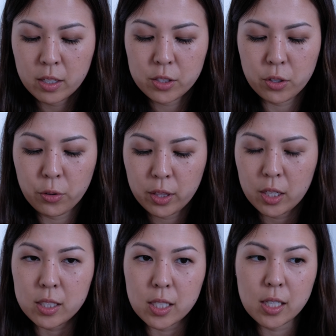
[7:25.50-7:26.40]
So
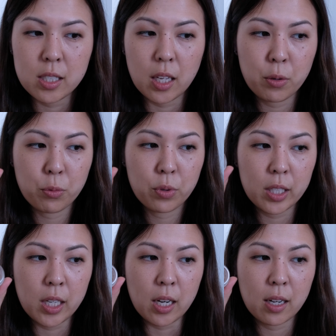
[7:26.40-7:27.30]
this is a
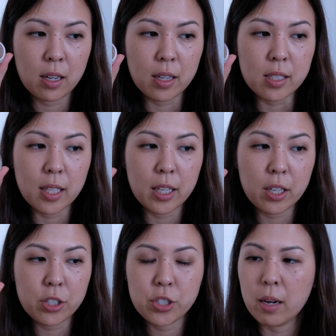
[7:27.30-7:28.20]
really nice like
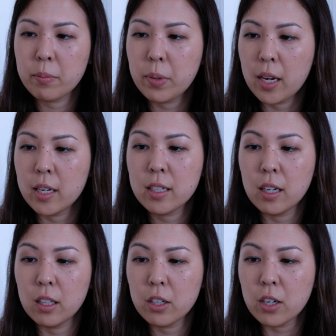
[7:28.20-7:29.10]
champagne
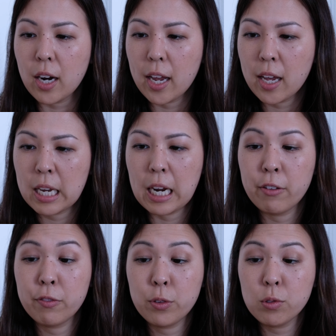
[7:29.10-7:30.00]
color and
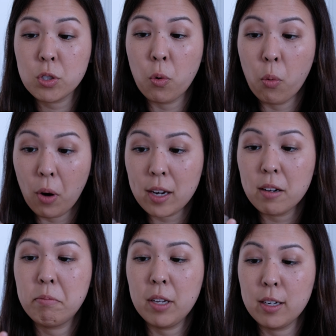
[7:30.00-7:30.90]
I've used quite
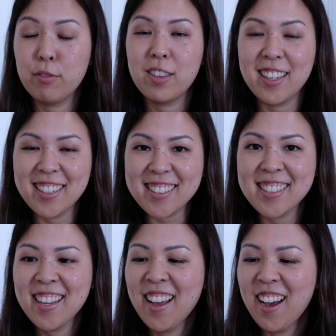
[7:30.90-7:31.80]
a bit of this.
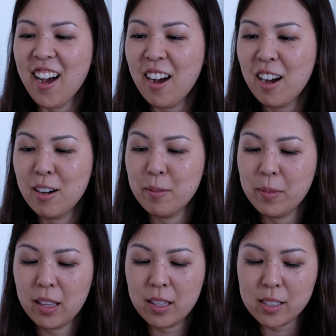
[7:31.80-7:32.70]
Um,
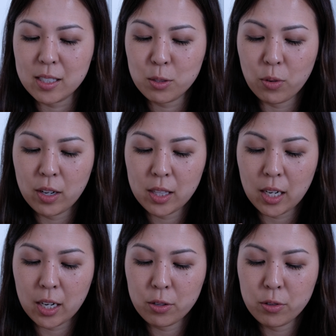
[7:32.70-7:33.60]
this is one that
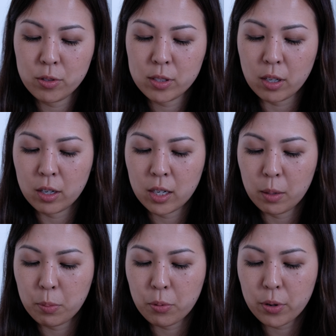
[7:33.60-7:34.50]
I use on
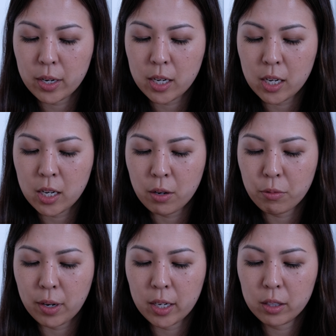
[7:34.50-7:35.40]
a pretty
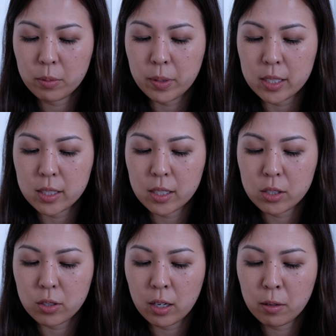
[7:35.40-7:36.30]
regular basis.
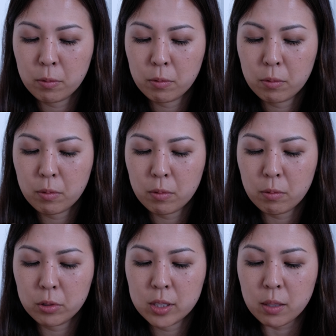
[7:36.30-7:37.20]
So I
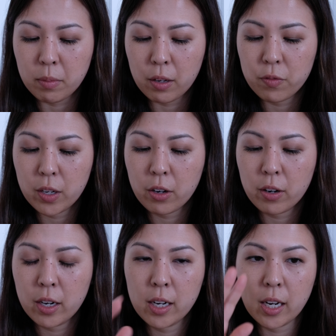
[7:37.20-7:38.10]
will dip my finger
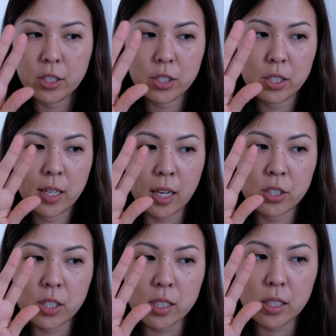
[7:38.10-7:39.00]
in and get
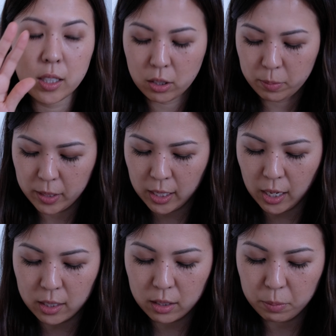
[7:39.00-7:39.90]
just a little bit
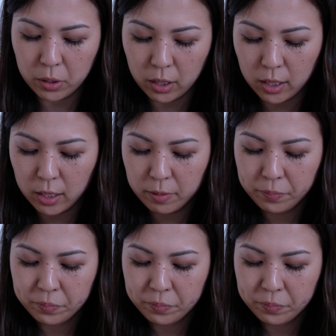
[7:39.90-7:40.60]
out of the pot